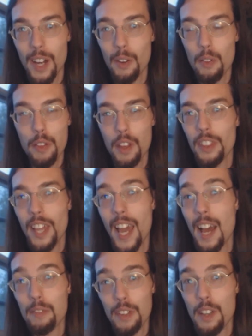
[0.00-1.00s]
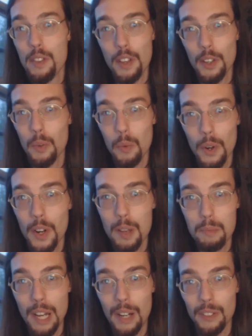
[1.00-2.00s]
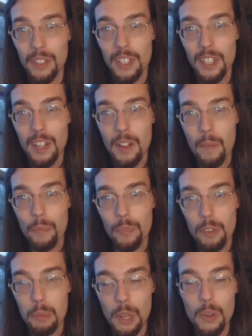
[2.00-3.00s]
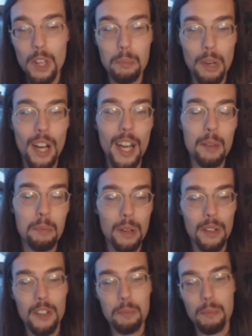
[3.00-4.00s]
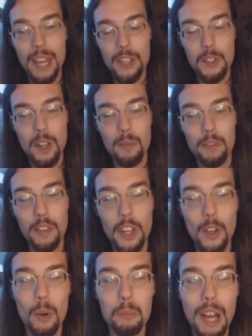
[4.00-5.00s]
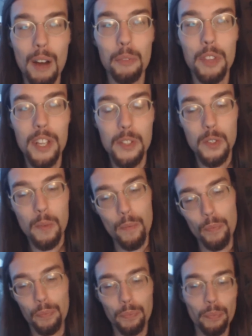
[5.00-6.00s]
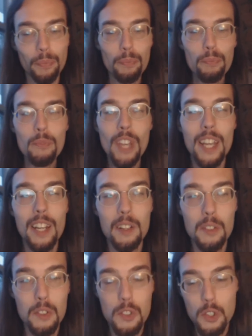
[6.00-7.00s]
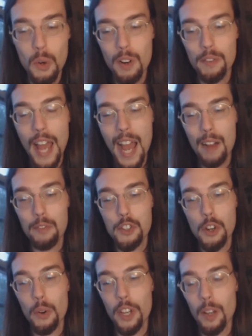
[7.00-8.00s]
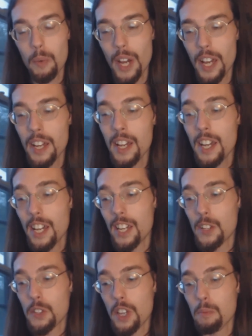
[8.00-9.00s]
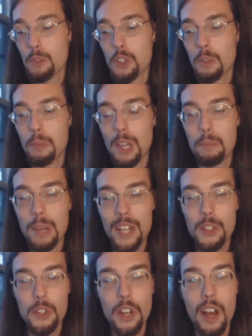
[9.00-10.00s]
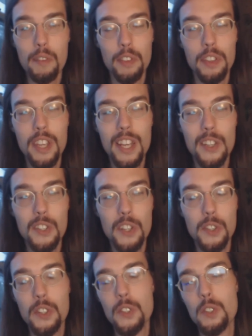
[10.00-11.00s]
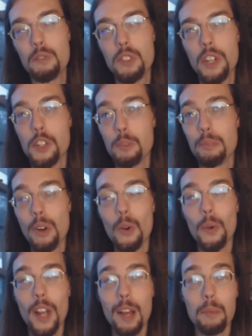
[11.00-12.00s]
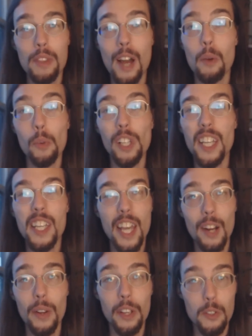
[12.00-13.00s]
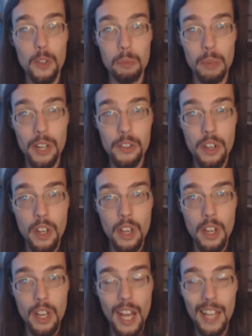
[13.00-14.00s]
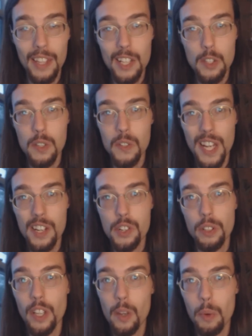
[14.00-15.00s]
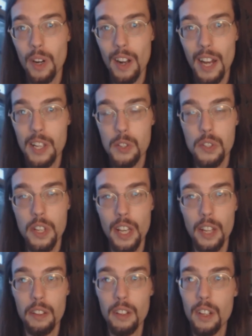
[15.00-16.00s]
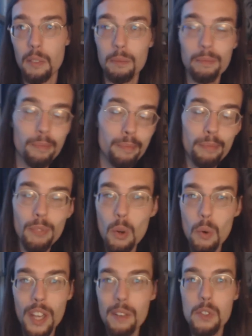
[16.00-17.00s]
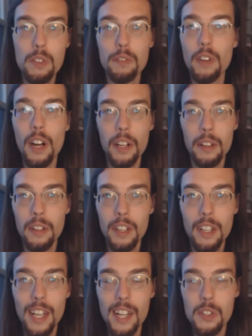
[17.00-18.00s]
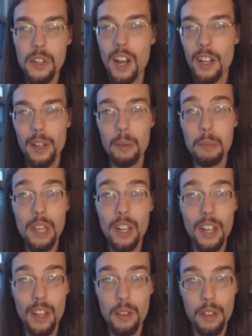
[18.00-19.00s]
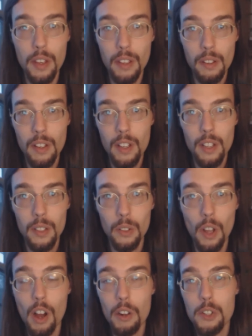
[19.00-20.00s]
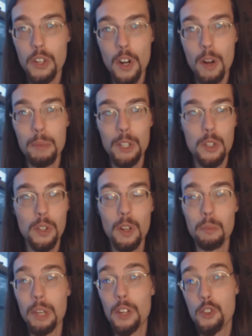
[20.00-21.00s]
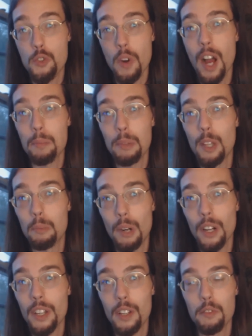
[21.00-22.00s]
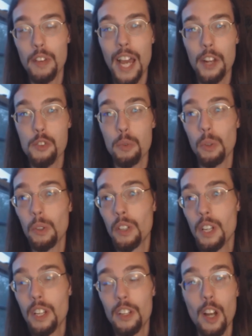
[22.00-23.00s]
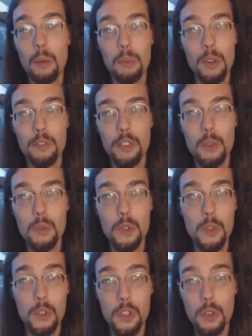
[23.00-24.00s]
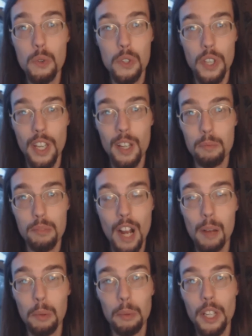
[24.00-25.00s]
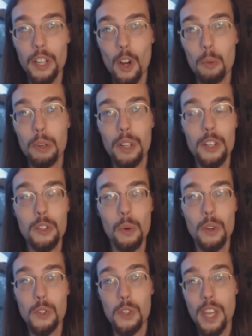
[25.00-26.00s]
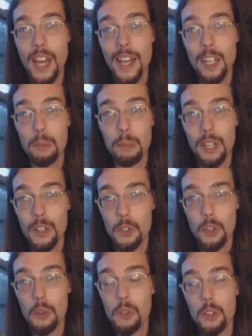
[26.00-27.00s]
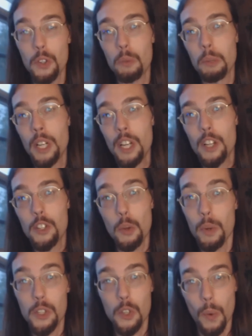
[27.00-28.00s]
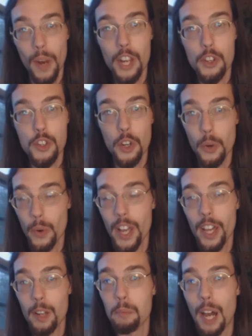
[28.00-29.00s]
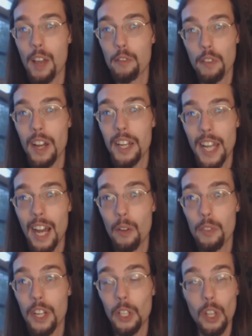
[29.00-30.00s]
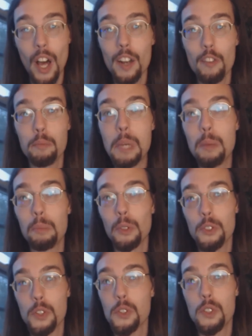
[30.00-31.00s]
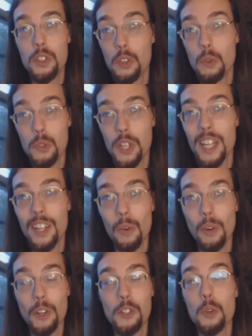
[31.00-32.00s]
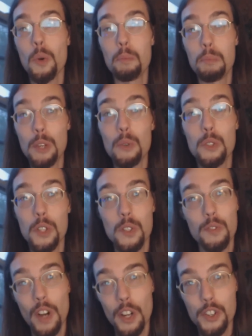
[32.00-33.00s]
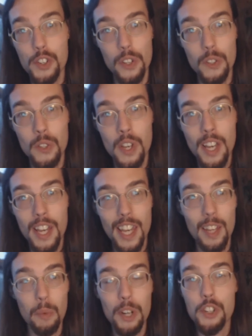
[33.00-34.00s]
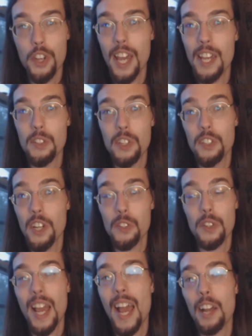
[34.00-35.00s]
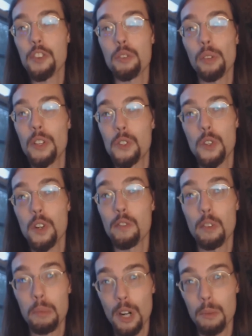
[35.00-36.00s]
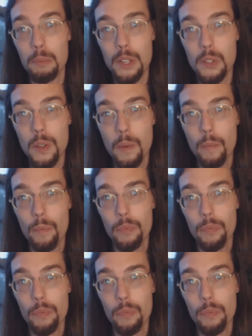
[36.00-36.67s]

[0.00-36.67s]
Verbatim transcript: I don't think they have anything to worry about. PewDiePie appears to makes some video about this in a sort of half joking way. He seems to be pissed off at the existence of such a program without really caring too much. And that's essentially where I stand. Uh, who gives a fuck? It's not going to mean anything long term, it's going to be a drop in the bucket of actual number of users using it. Probably nobody towards the end because YouTube, to its great chagrin, might find out that a lot of people just use it in order to abuse its functions, in which case it doesn't actually serve a purpose.